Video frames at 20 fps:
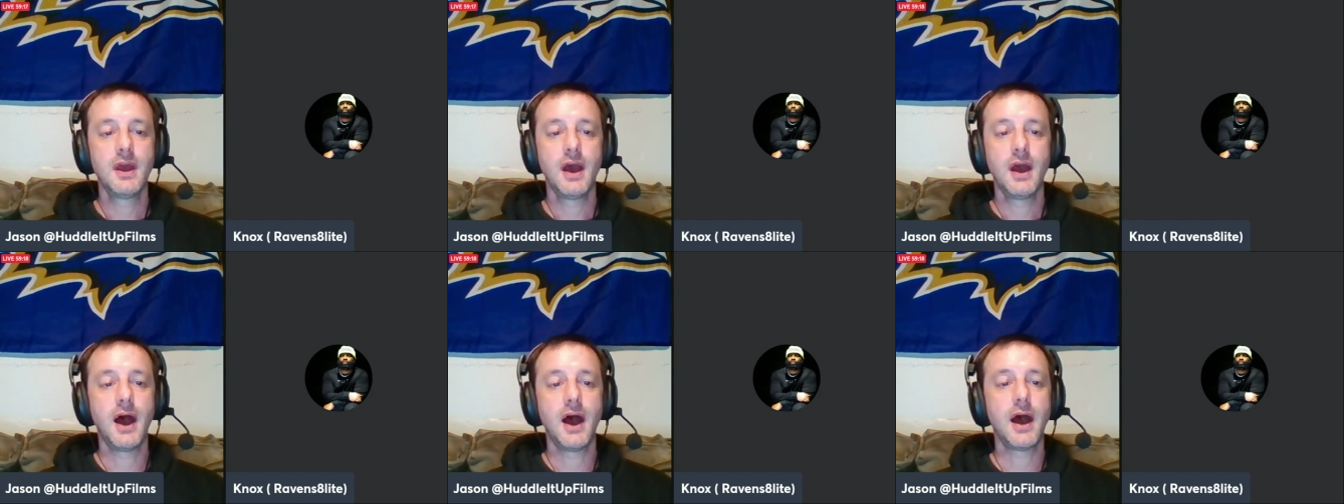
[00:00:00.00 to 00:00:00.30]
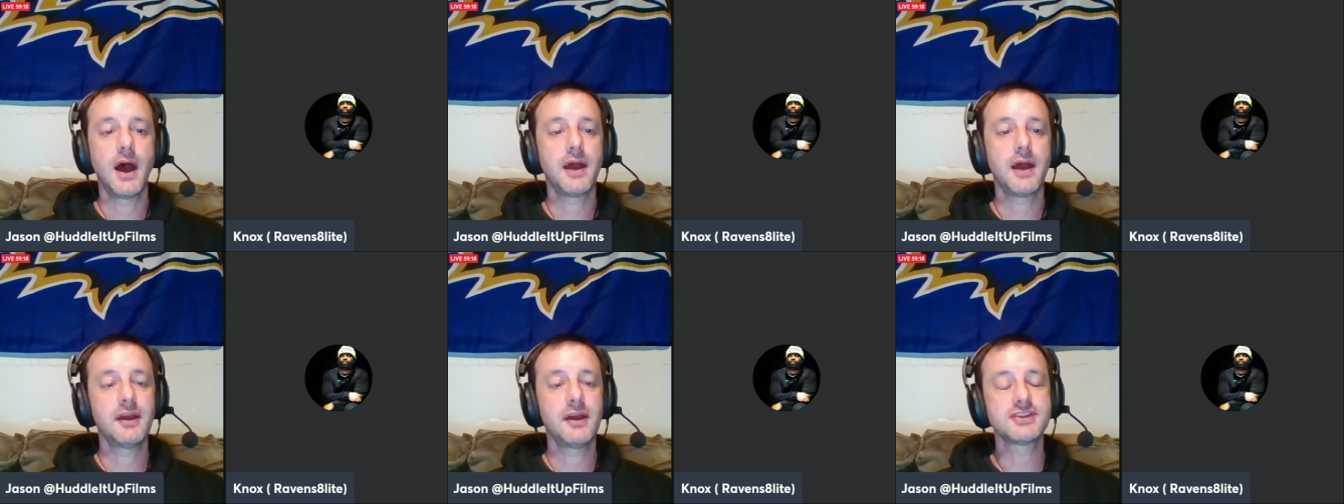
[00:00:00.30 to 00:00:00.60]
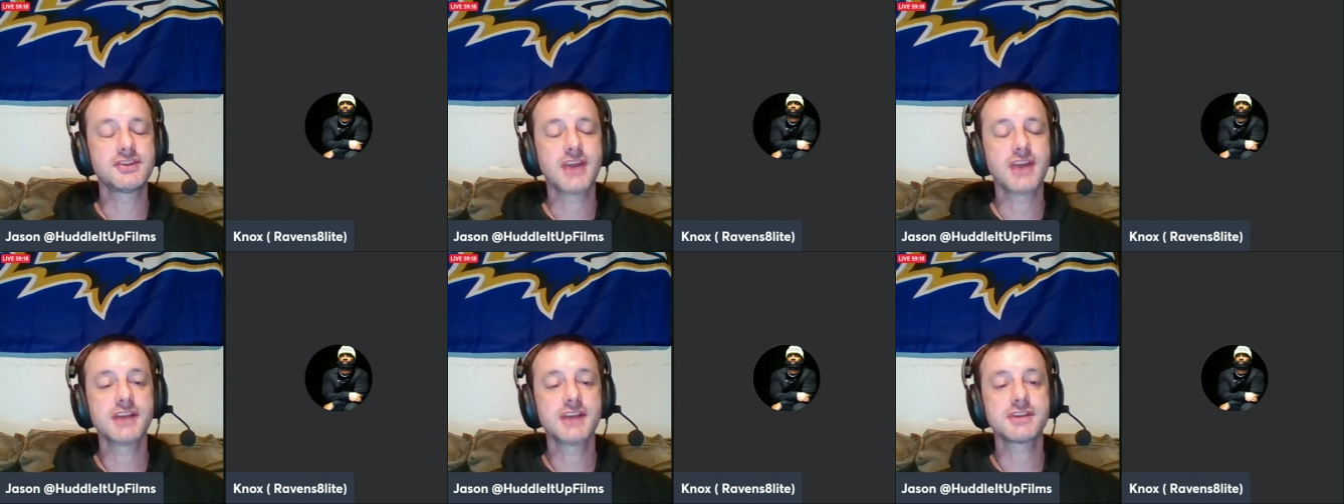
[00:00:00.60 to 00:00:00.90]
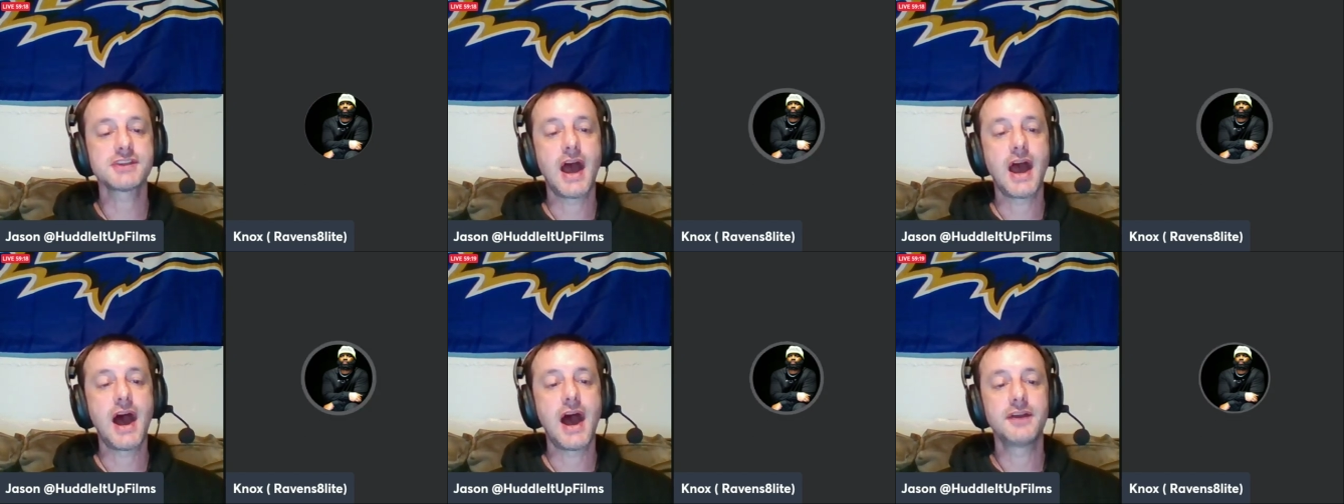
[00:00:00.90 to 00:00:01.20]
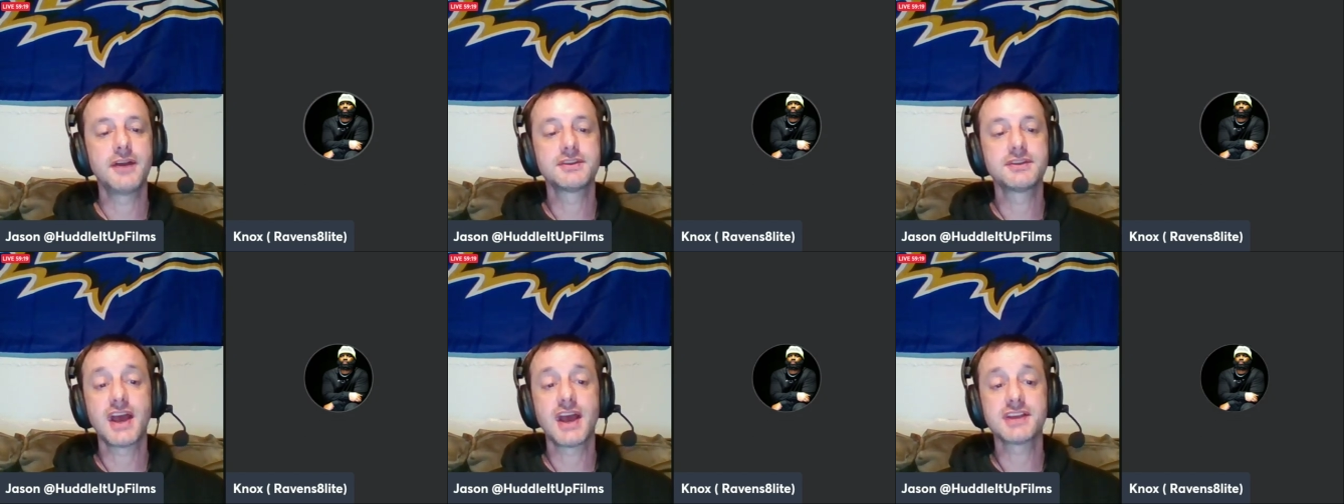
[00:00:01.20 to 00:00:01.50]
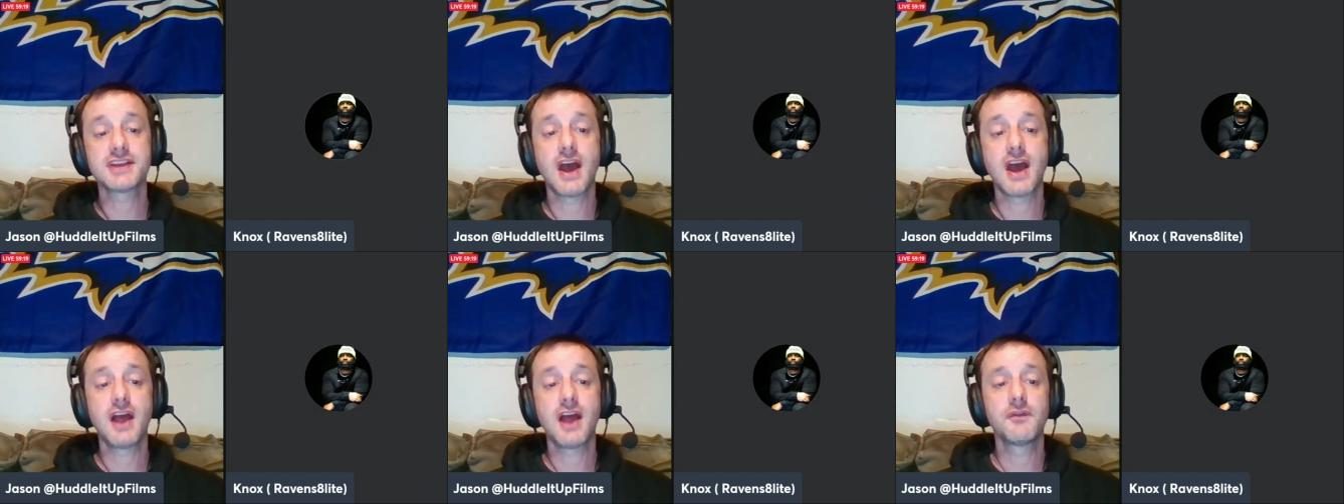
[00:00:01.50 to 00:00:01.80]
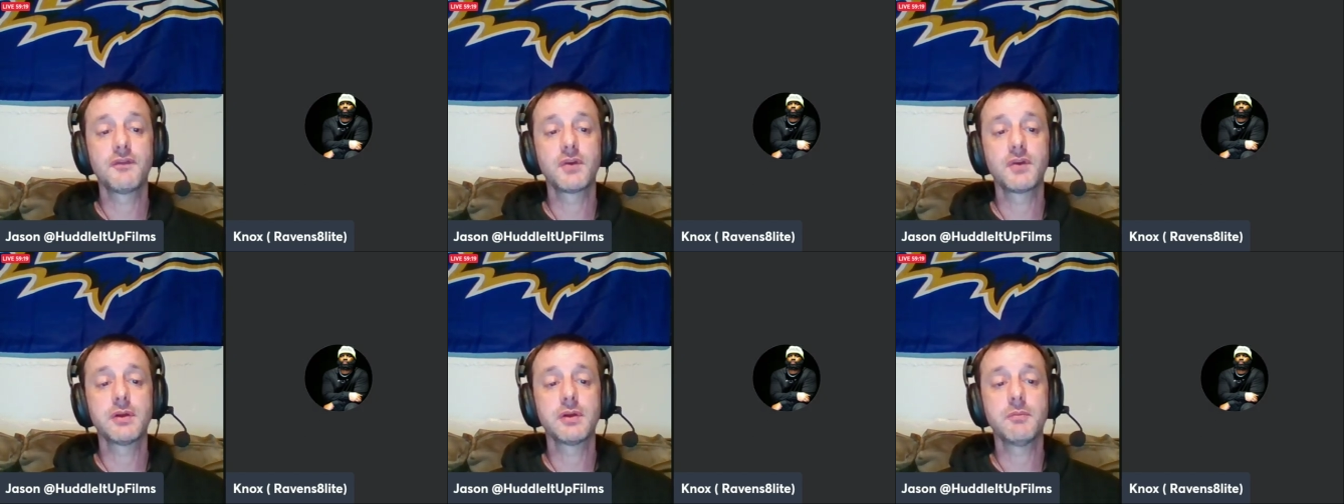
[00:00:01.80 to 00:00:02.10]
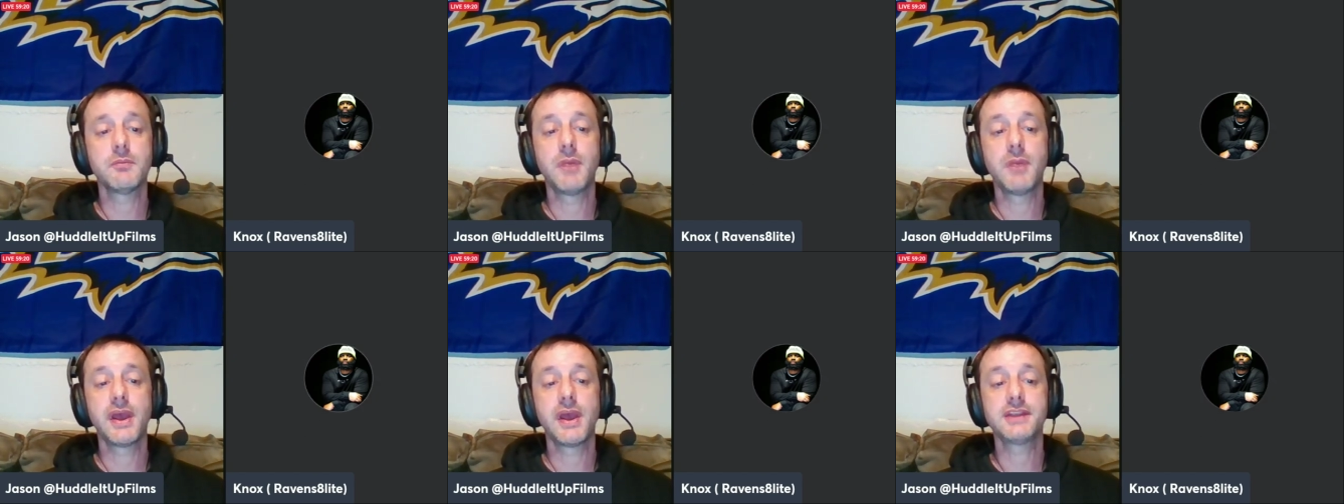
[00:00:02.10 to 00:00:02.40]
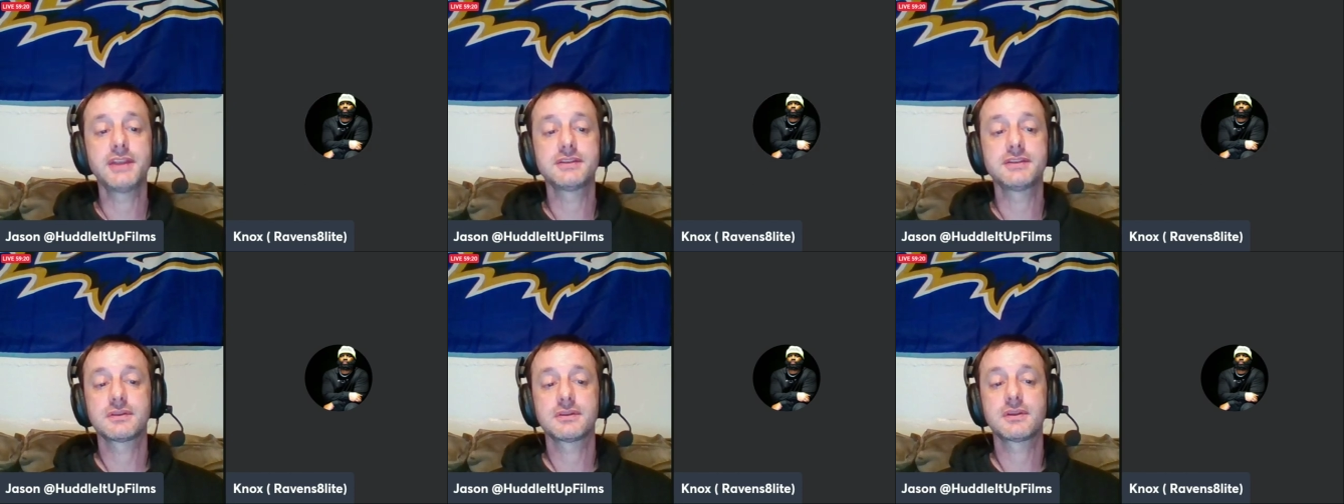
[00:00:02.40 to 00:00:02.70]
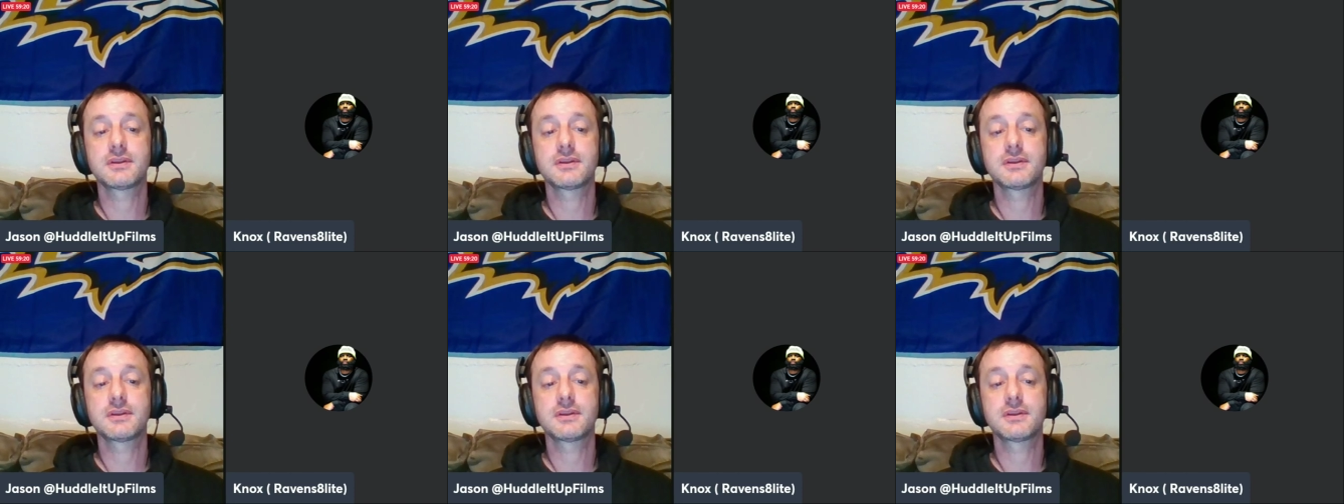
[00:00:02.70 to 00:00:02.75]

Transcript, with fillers: Uh, Josh Josh Oliver might